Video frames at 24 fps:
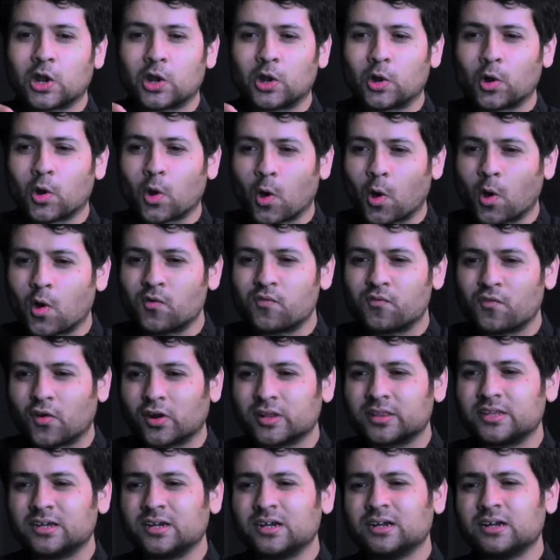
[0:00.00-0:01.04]
law
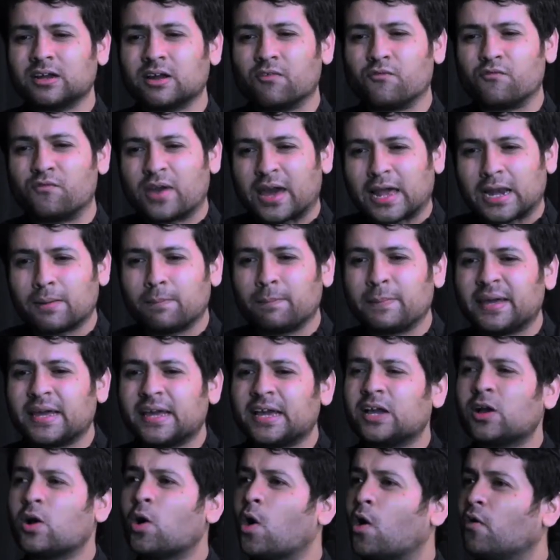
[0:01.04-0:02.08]
for the
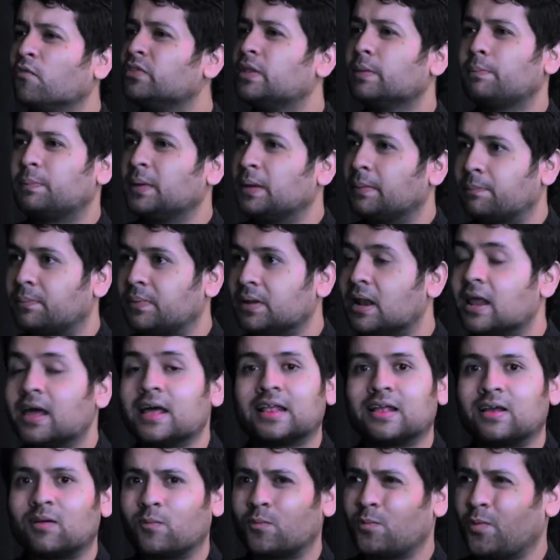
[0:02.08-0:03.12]
well-being of the people.
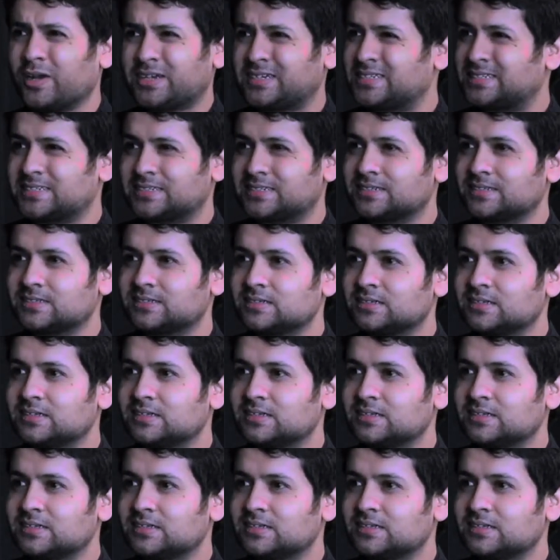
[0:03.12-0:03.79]
What?